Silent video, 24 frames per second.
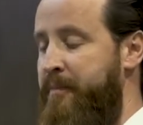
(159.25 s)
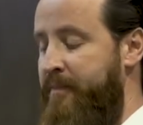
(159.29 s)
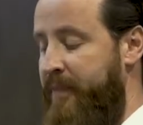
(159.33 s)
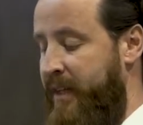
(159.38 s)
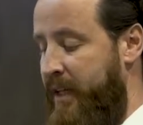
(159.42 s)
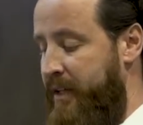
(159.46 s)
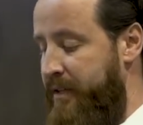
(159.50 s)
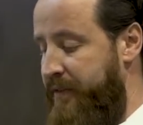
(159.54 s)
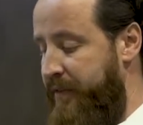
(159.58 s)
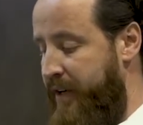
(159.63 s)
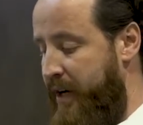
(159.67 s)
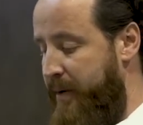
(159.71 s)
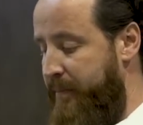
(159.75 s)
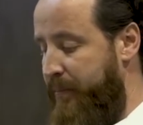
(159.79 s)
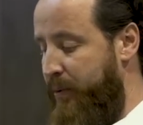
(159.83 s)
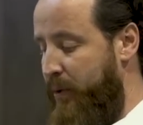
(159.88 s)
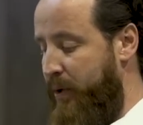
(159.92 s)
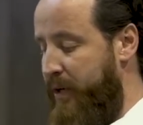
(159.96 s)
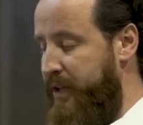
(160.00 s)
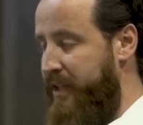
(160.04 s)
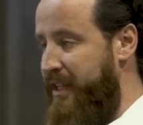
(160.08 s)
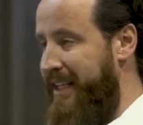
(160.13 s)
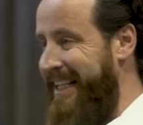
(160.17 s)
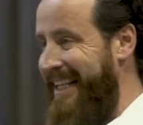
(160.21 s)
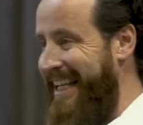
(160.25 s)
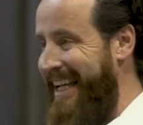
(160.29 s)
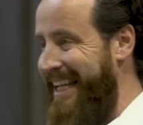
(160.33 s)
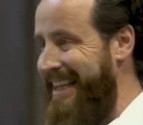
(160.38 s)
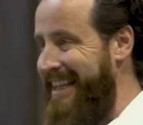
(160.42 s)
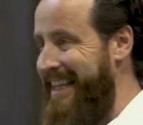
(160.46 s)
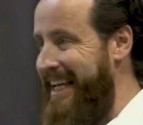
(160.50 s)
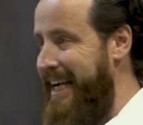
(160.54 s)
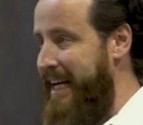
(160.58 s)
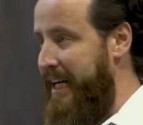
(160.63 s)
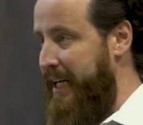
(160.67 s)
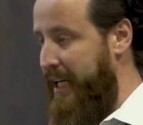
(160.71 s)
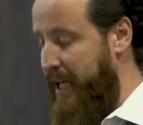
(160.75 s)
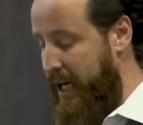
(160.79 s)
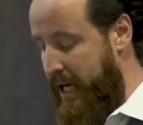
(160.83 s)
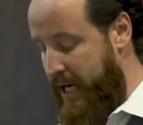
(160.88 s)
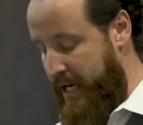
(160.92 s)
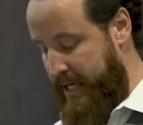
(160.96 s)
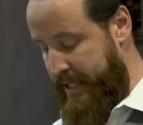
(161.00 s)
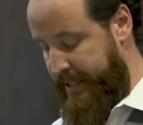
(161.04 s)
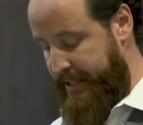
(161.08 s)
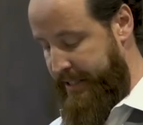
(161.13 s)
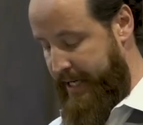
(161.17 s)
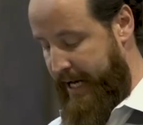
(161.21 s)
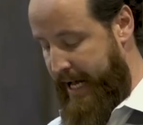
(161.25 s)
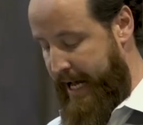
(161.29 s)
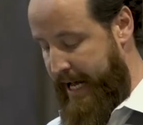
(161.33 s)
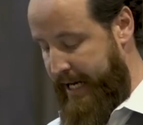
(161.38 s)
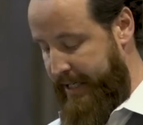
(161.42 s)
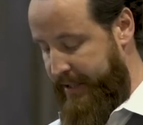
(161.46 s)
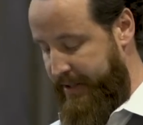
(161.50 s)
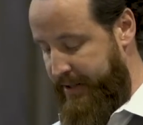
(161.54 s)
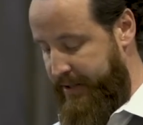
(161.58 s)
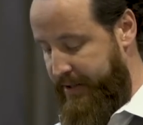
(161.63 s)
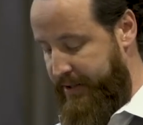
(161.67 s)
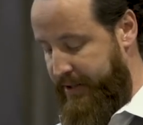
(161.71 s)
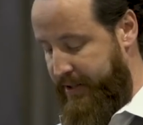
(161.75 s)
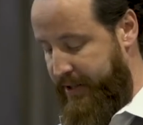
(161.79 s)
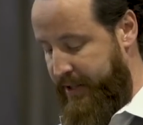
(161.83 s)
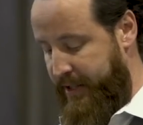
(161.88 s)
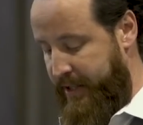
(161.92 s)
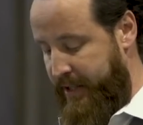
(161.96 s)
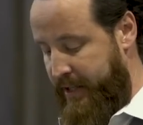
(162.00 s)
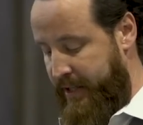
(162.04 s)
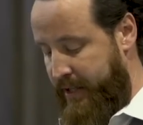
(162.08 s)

It's very important to get that context.